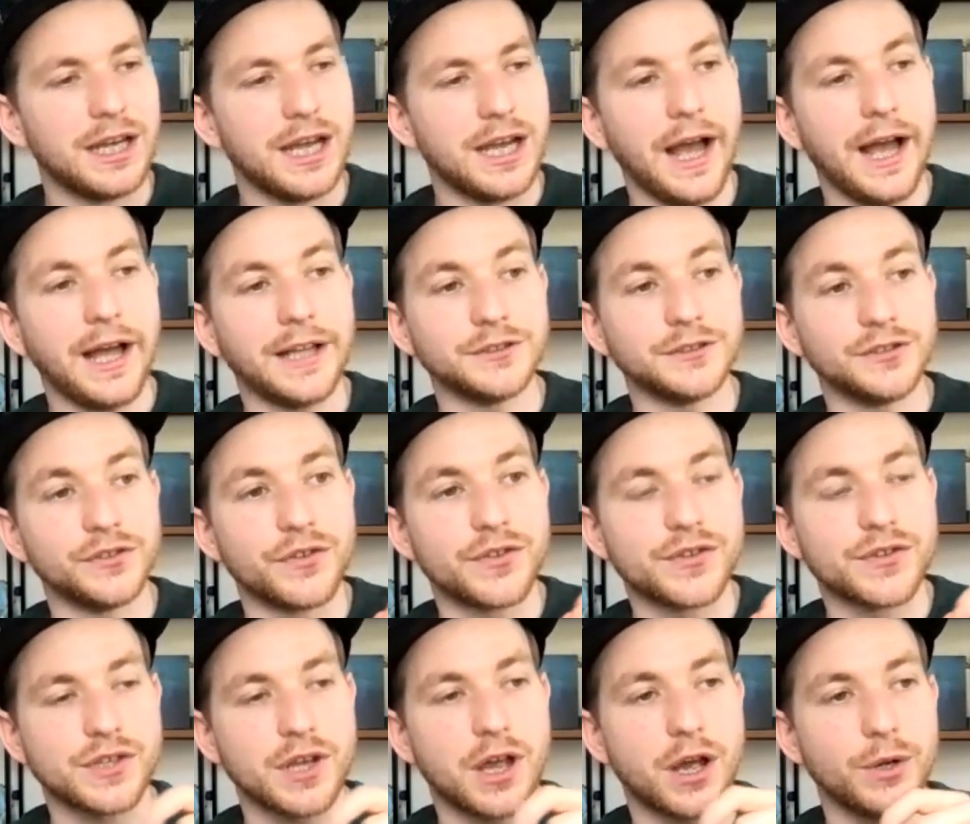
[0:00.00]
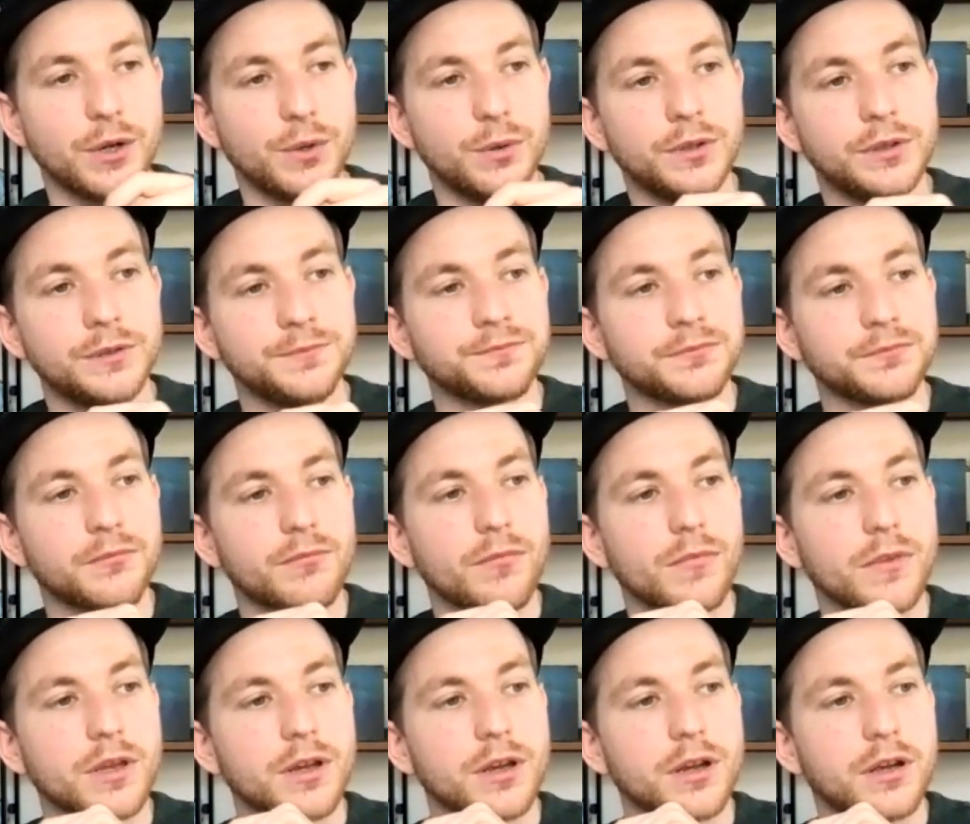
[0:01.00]
Yeah. And so,
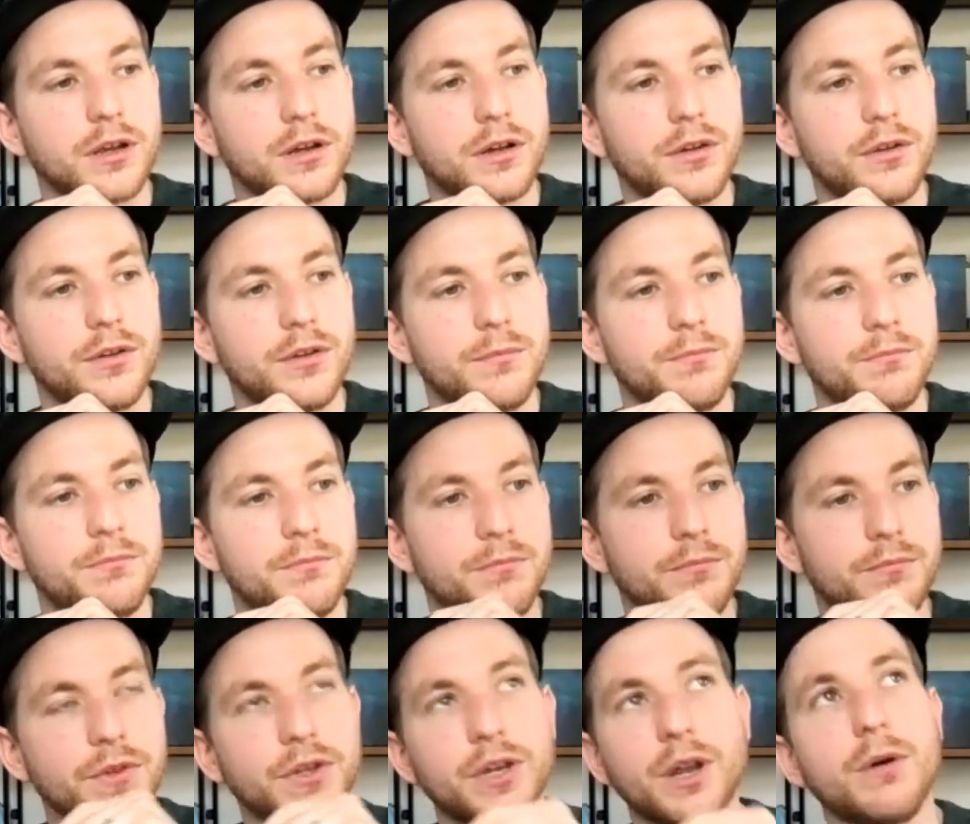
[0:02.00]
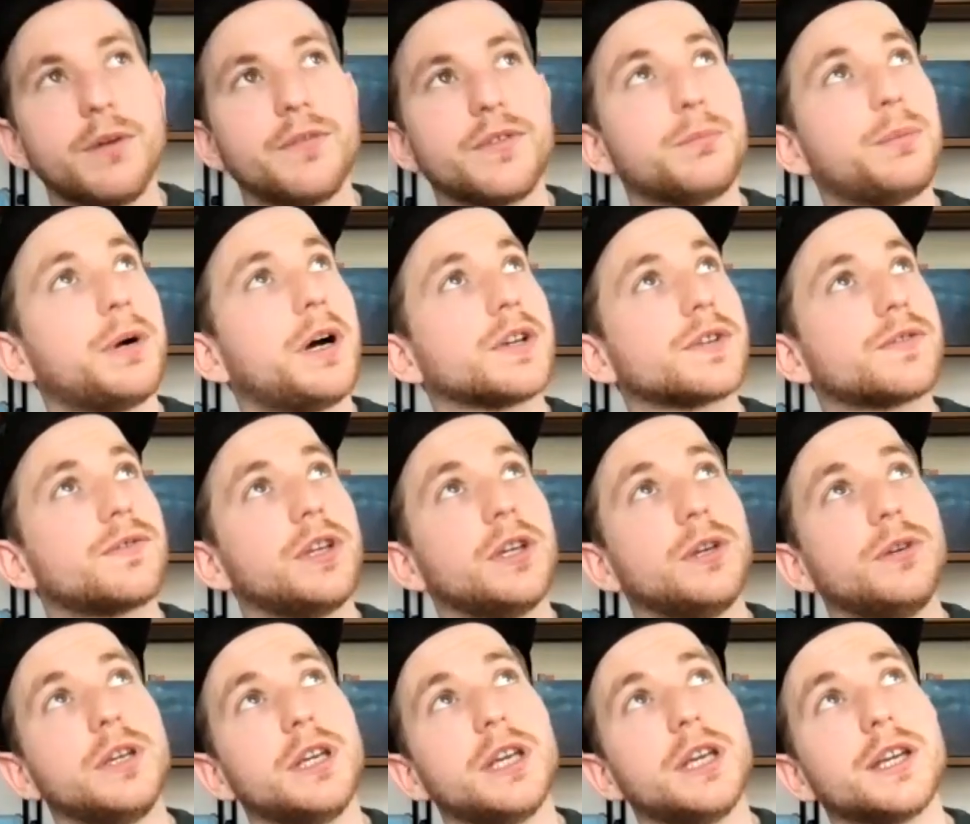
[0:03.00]
mm, you know, over the past few
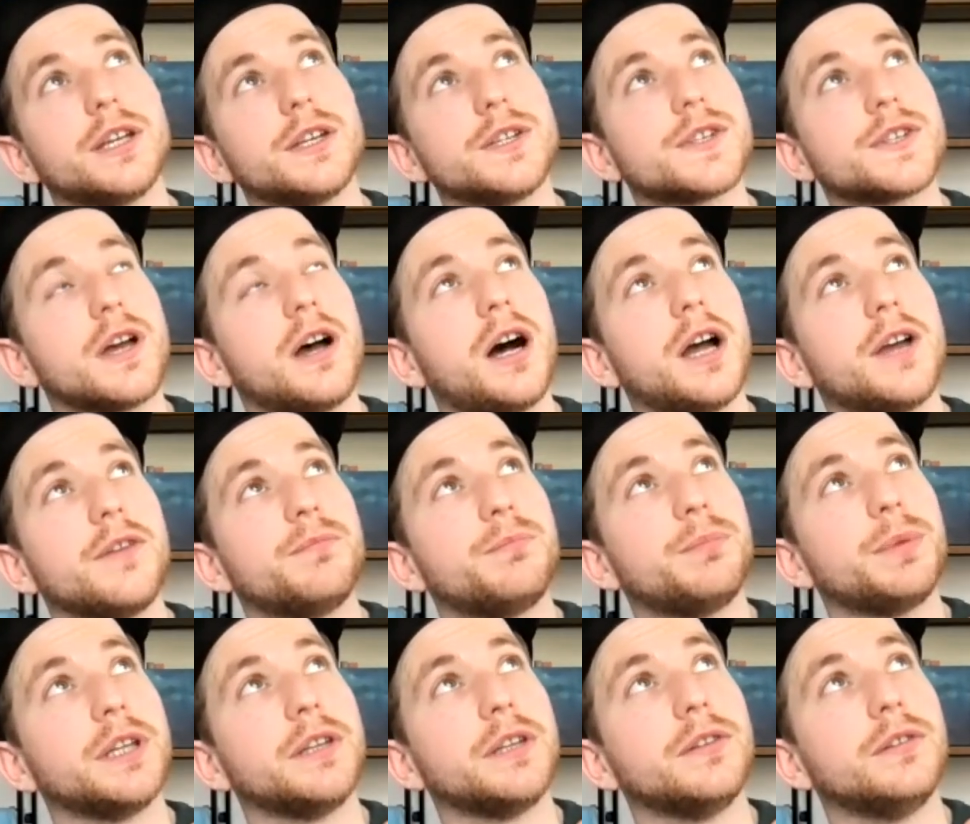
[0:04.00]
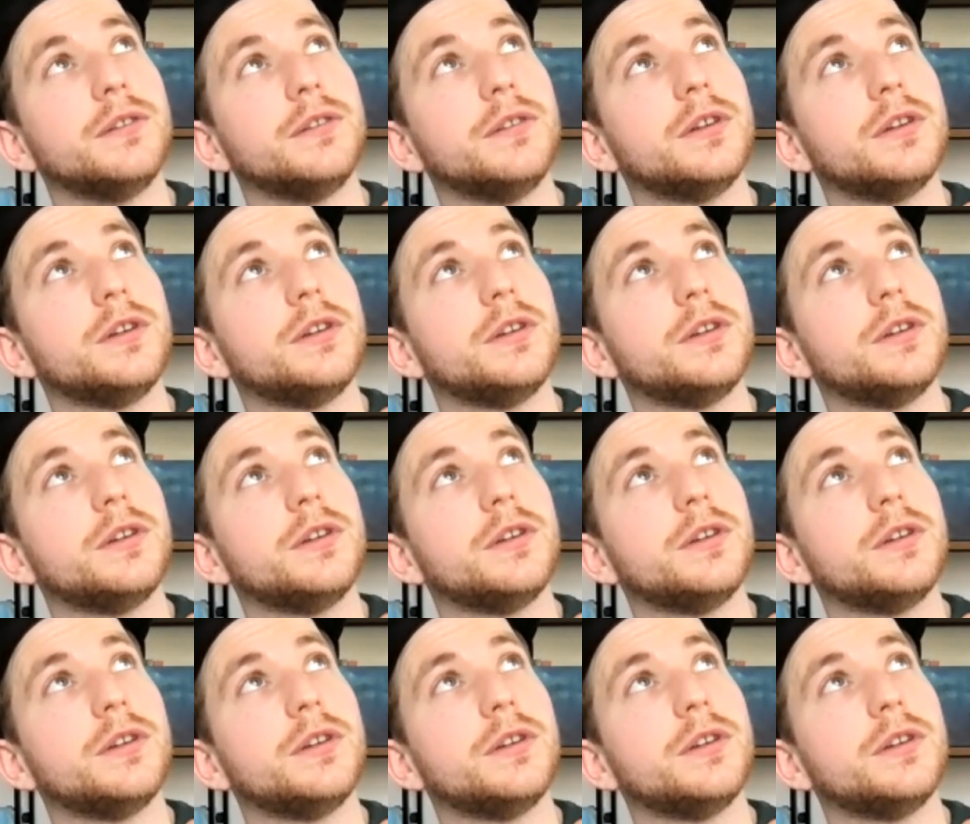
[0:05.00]
years, I've been,